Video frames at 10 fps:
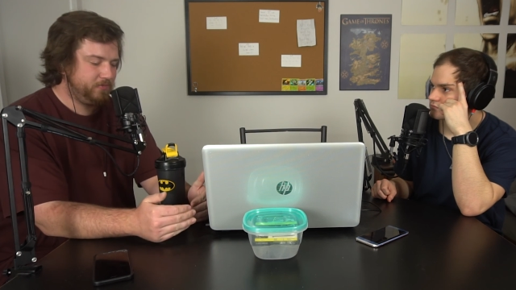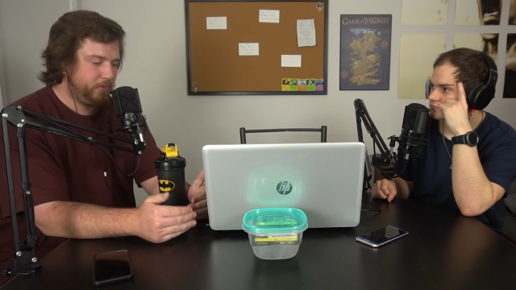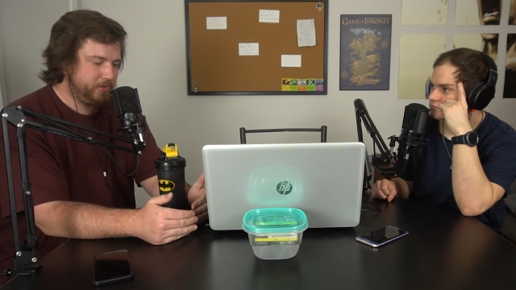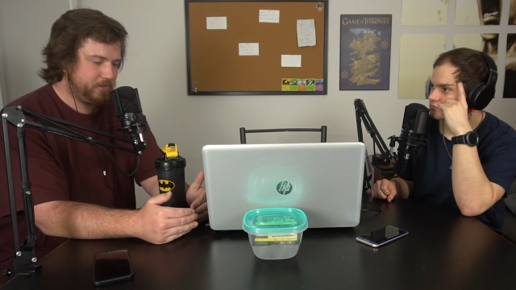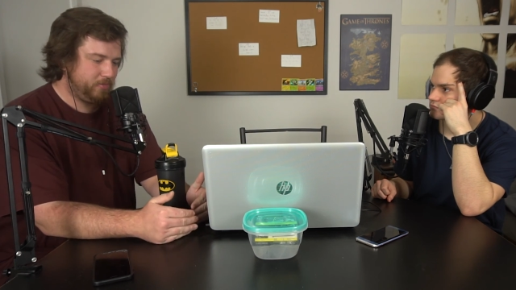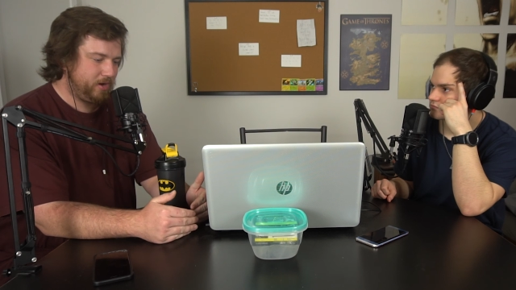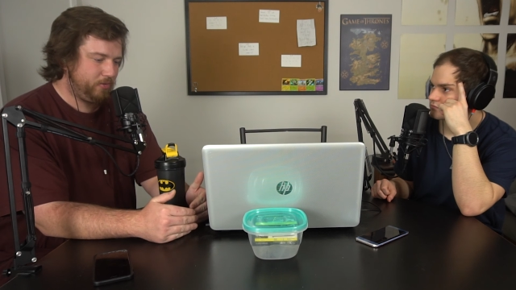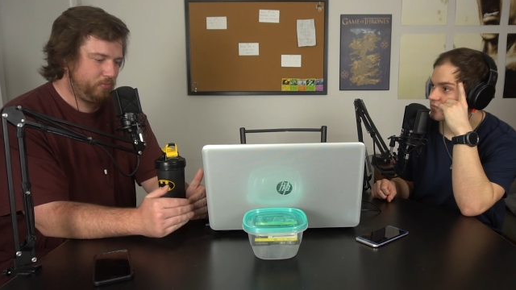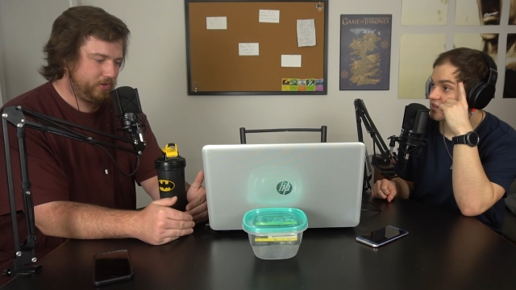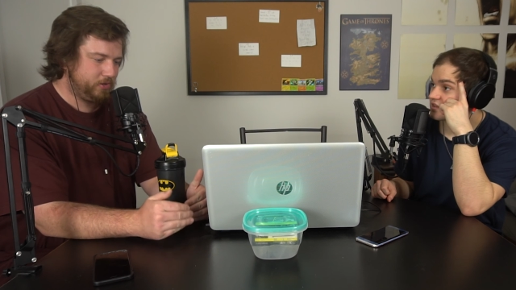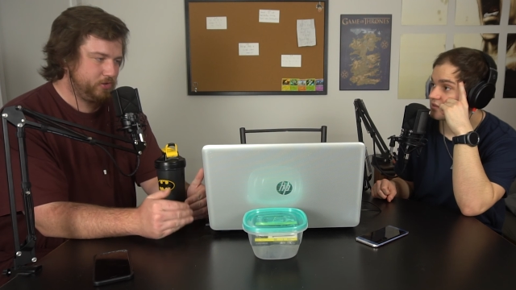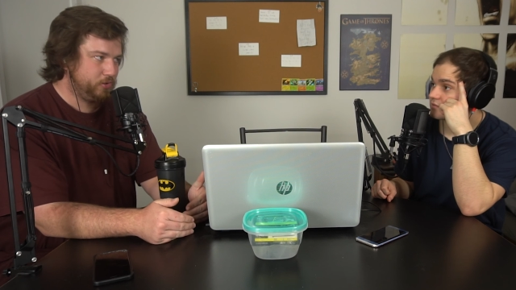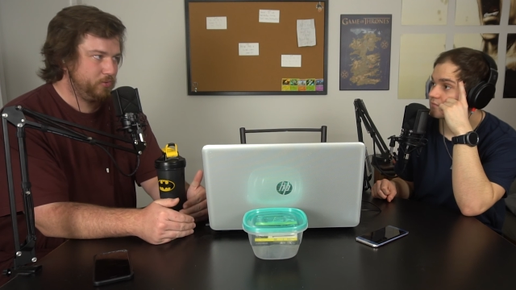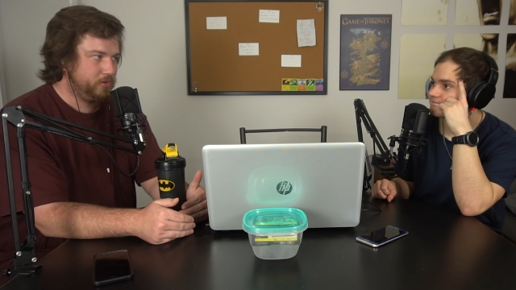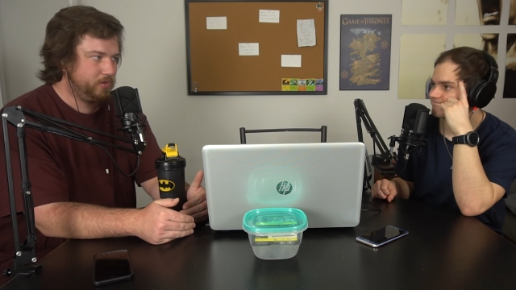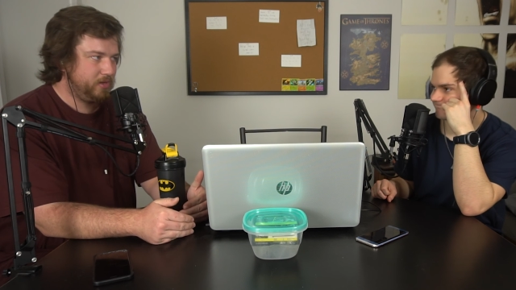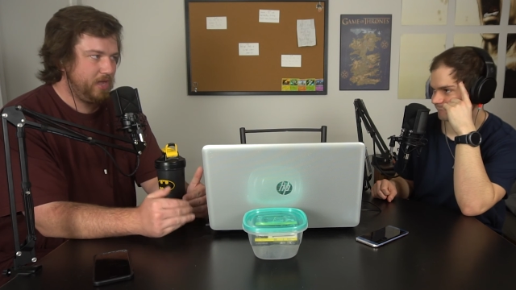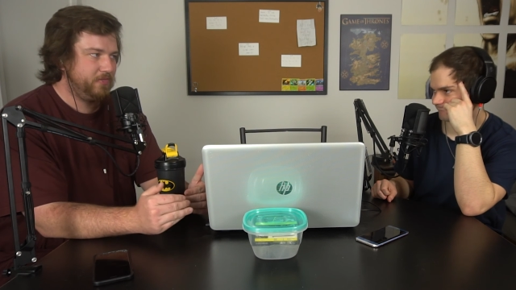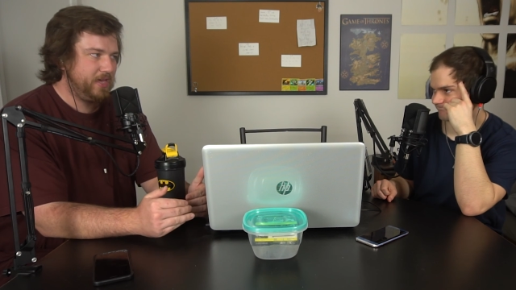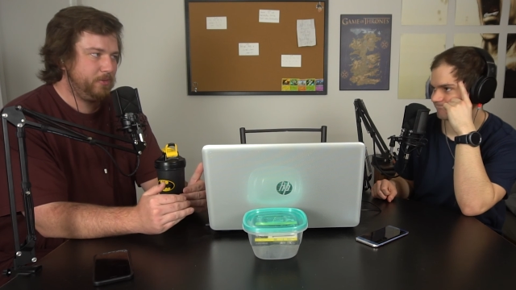Speaker 1: It focused around Richard Jewell, and
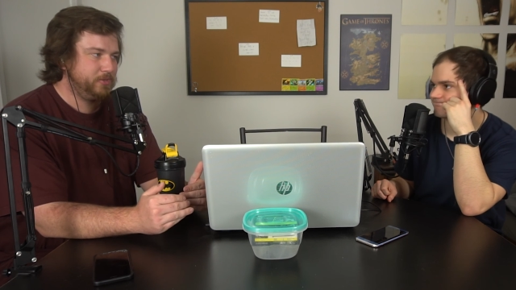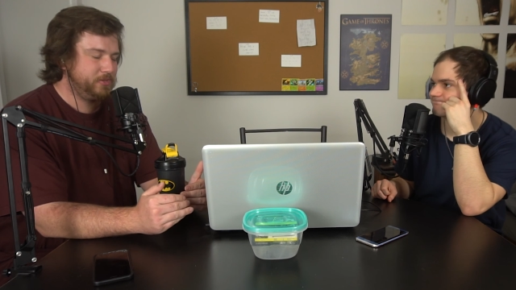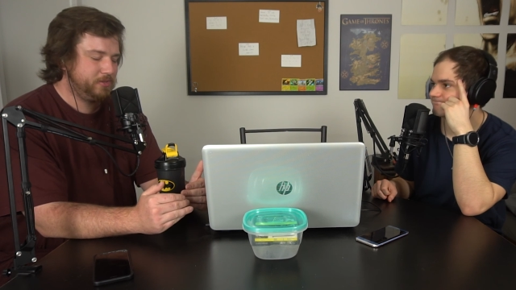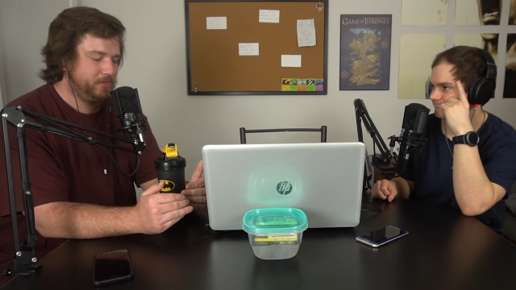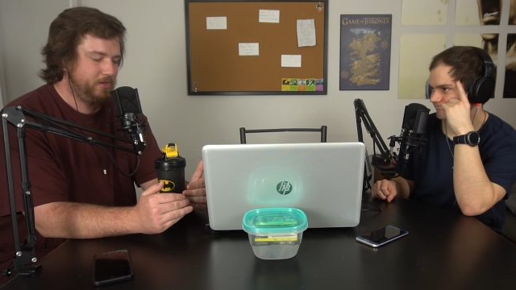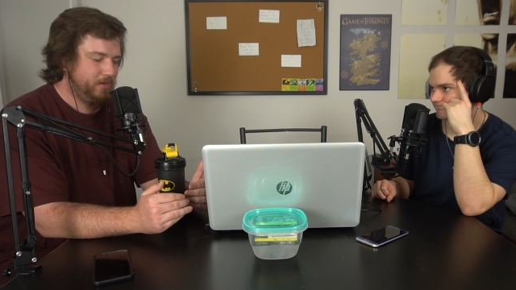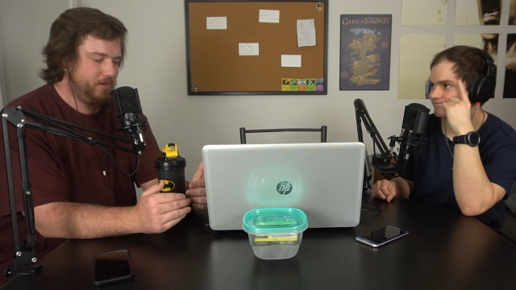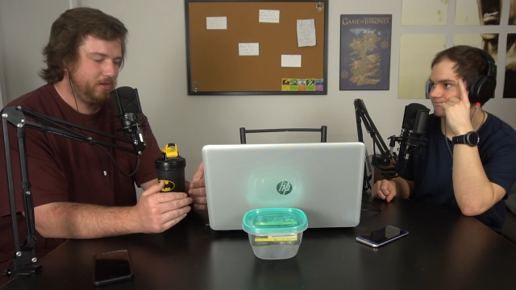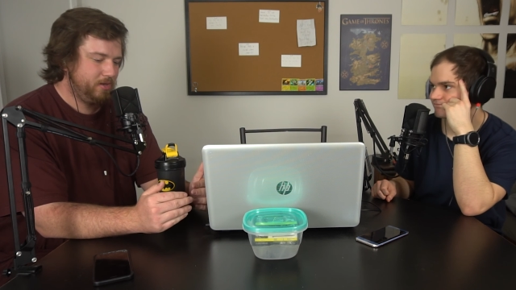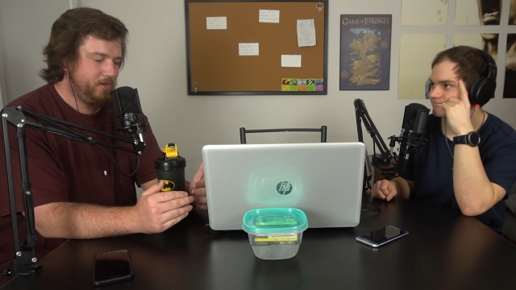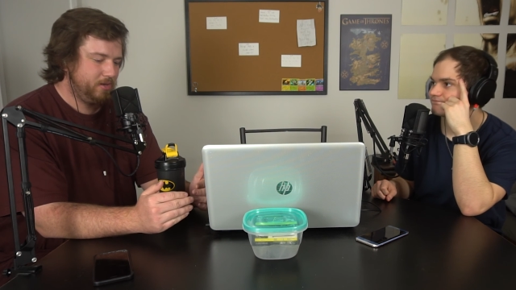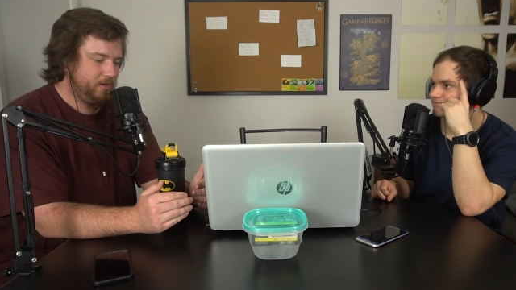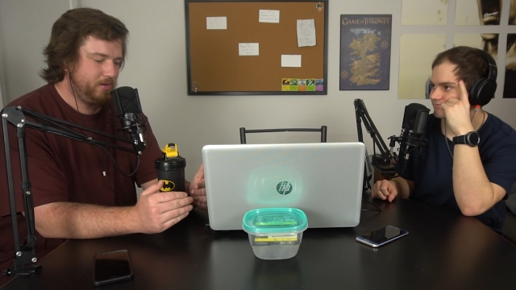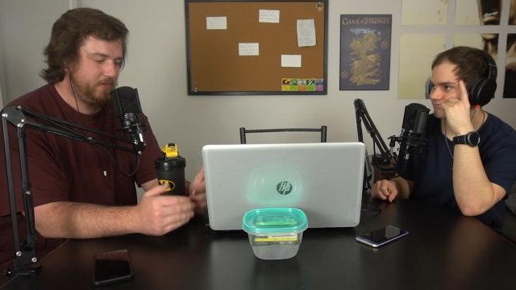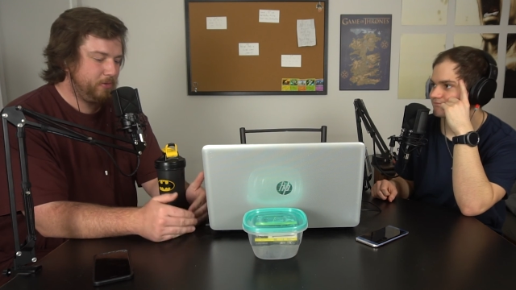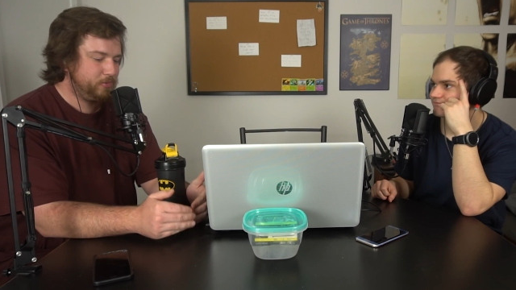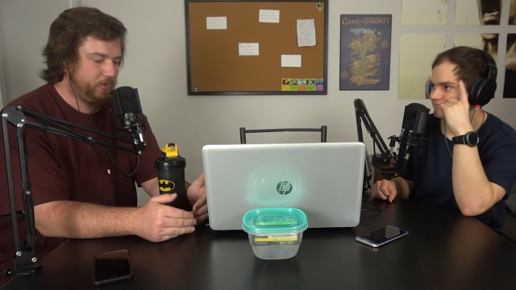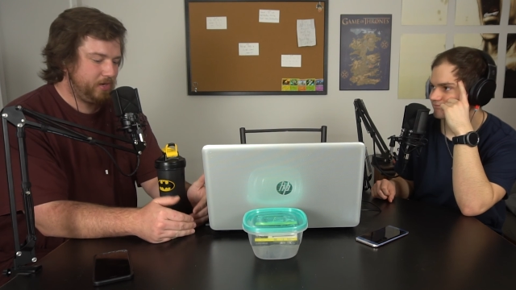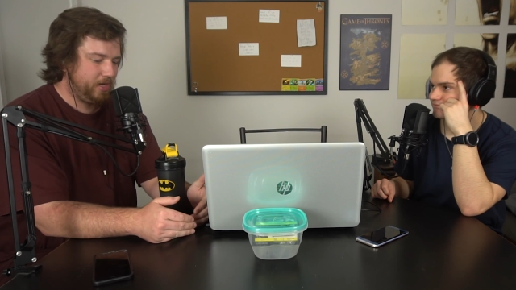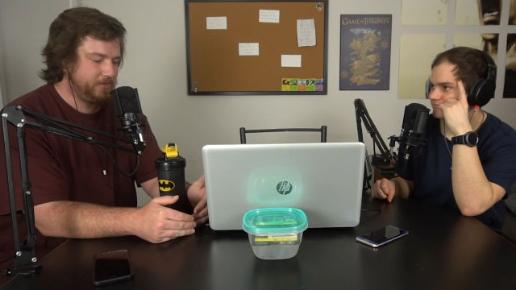mm-hmm. that was mm-hmm. that was
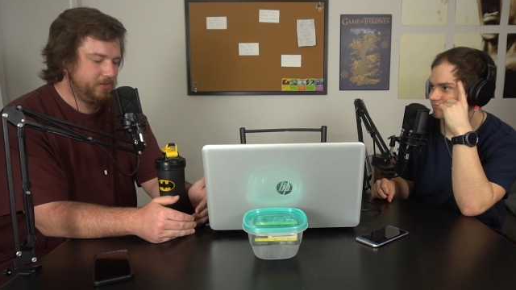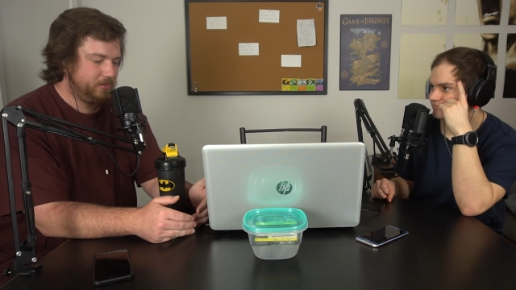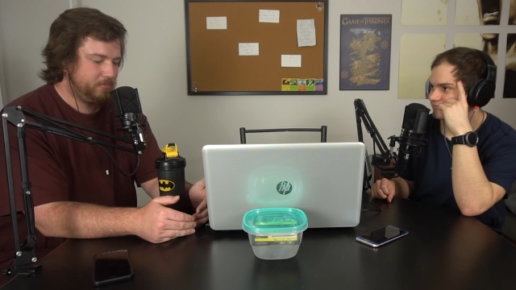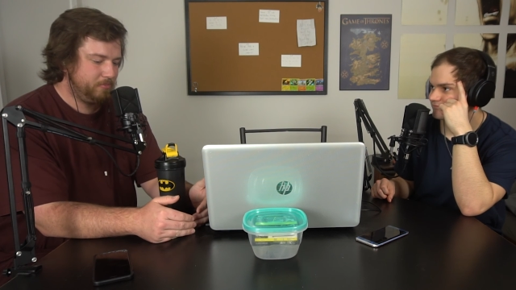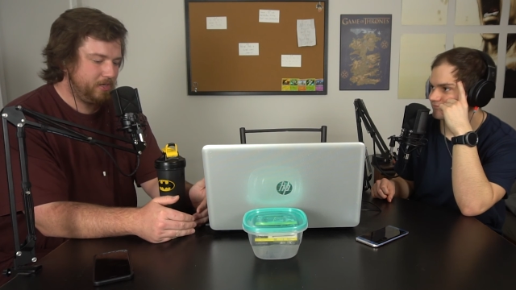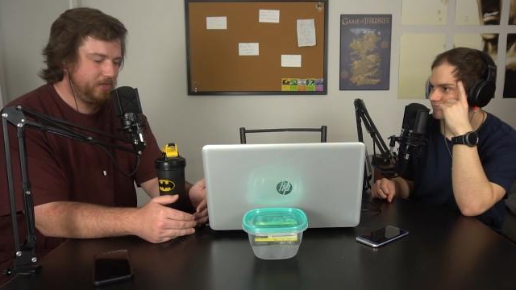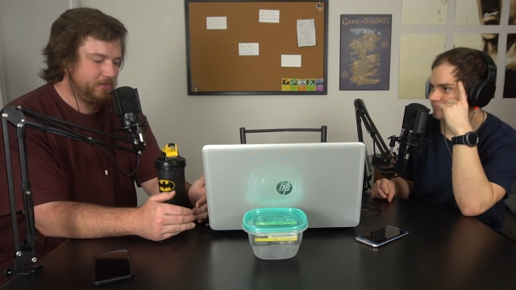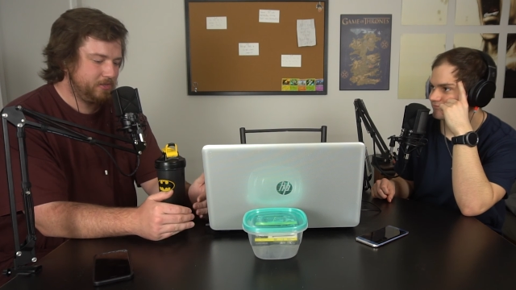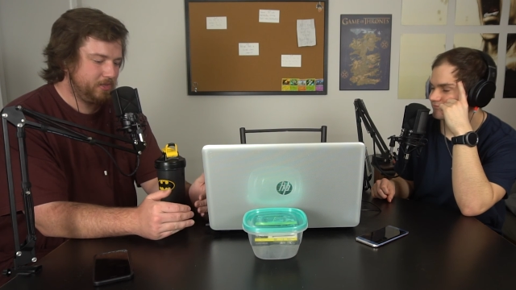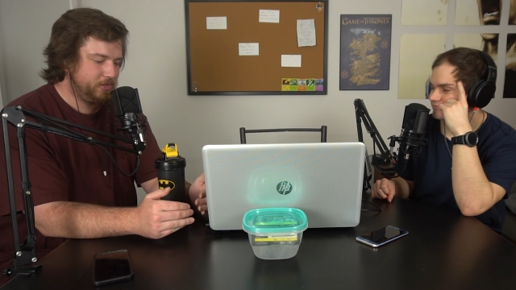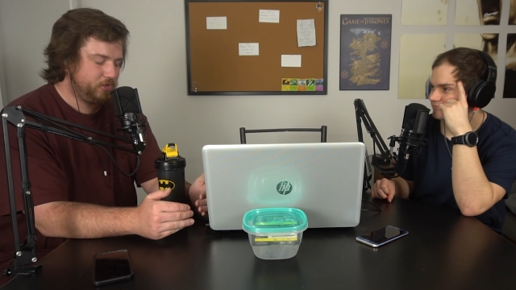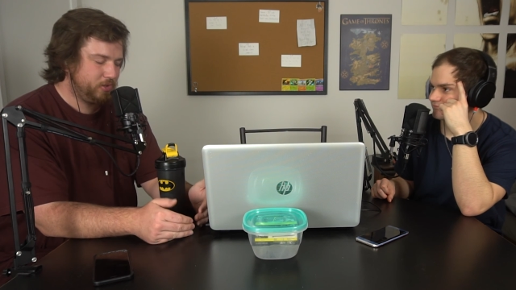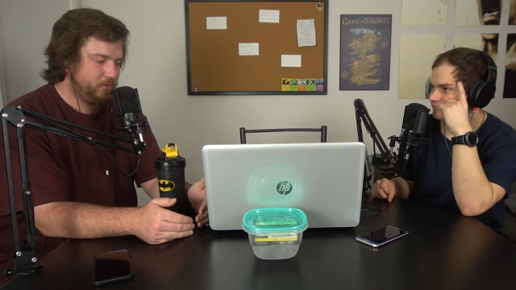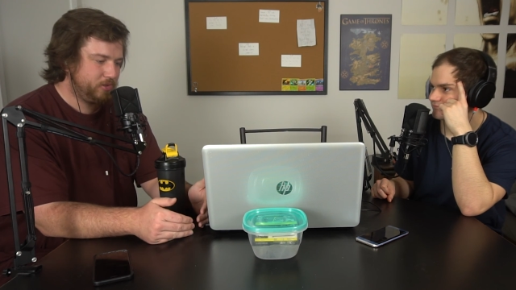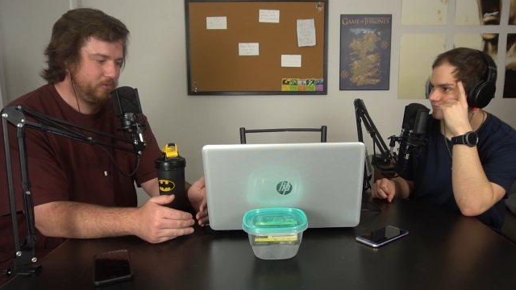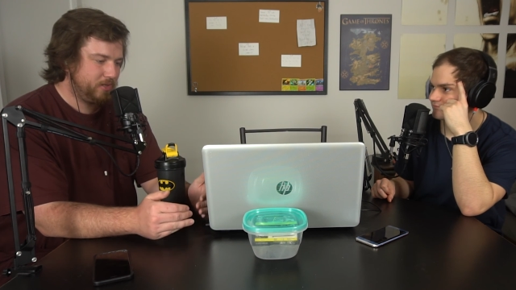really nice because it showed you